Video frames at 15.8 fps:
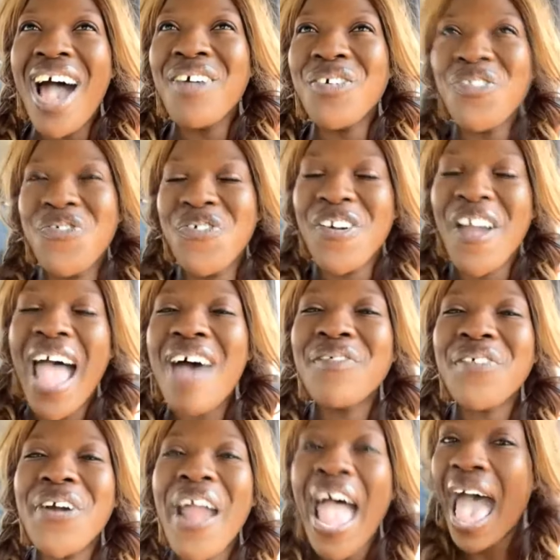I will
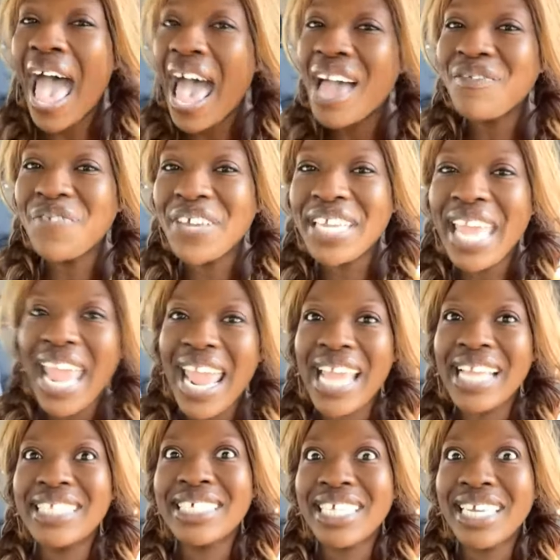forever
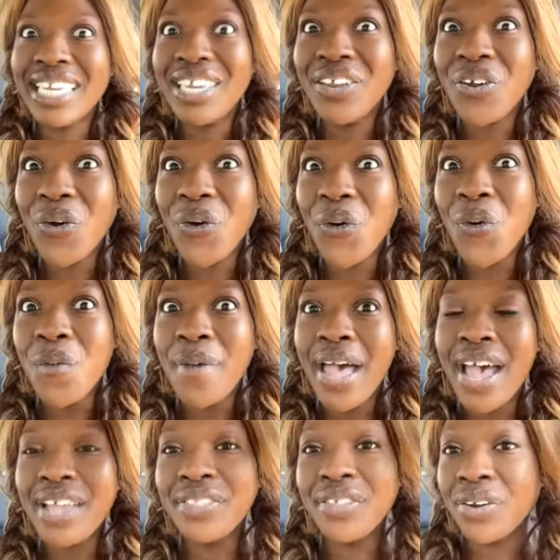advocate keto
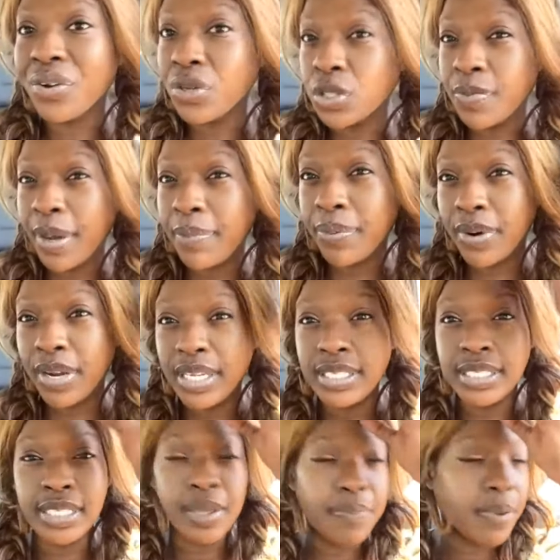OMAD. There goes my
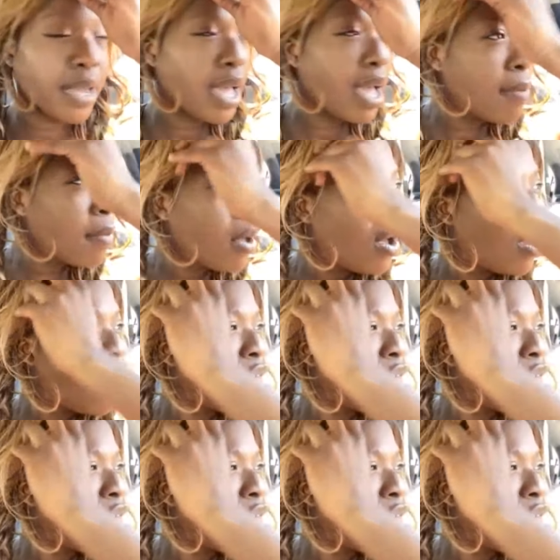brain slipping up.